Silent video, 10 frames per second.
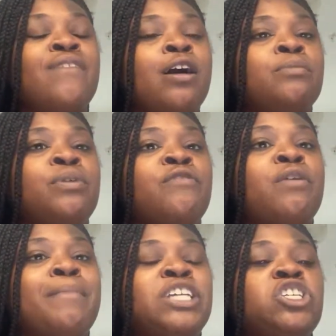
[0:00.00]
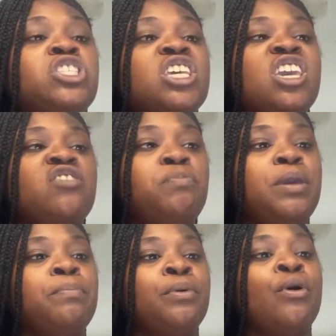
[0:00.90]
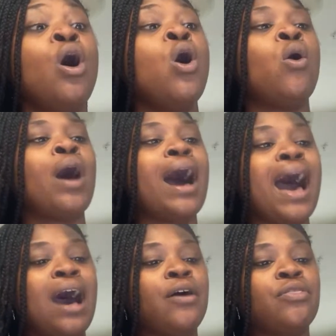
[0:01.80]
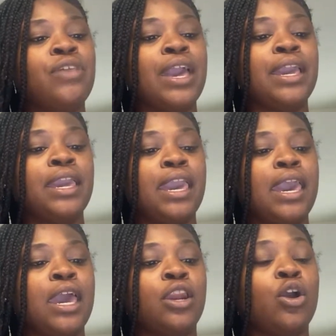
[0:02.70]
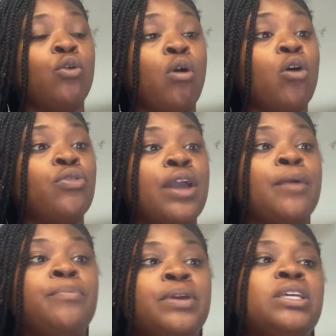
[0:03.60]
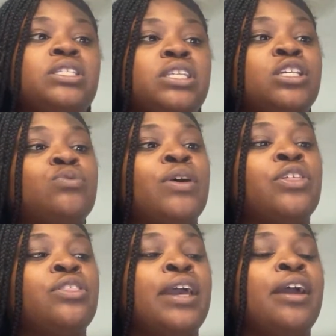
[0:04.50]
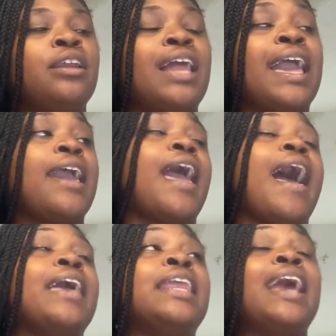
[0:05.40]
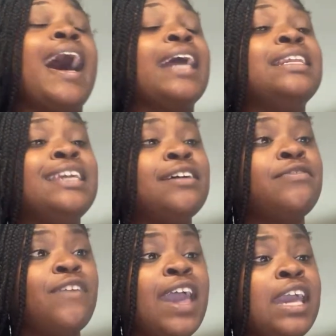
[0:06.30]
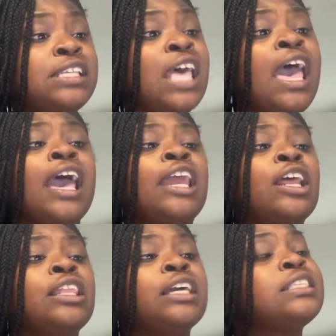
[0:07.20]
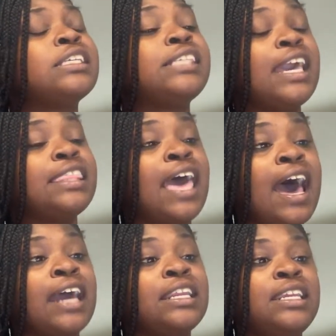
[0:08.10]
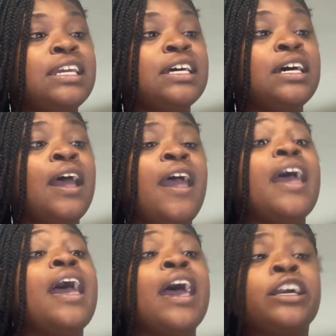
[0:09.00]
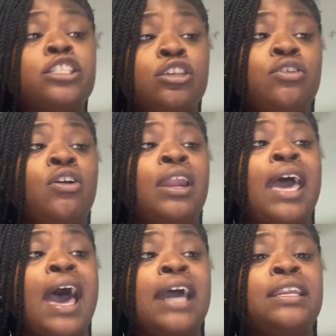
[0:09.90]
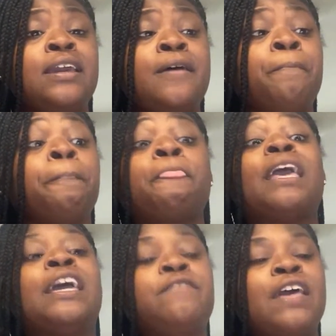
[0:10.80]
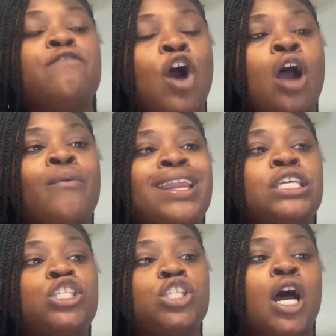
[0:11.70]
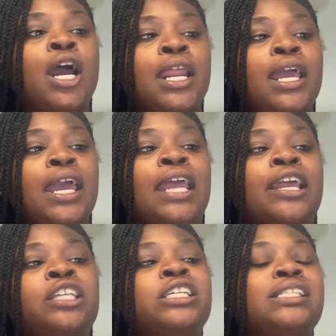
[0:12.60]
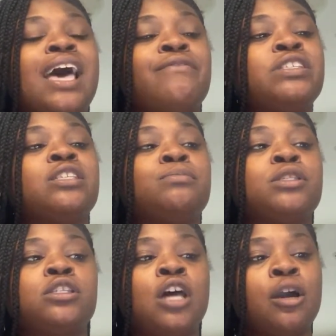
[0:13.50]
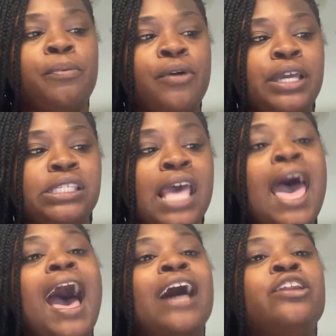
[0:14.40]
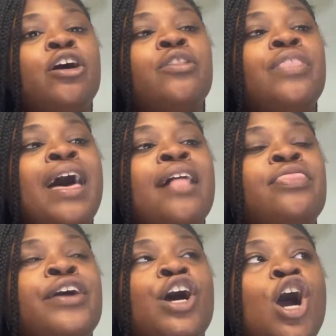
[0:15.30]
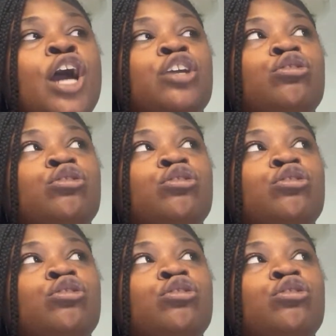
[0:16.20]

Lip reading: of valuable information to give people on how they can grow their business, whether they're like in the idea phase and they're looking to take that idea and execute on that idea. If they've already started and they're just having some stuck points, I know that there are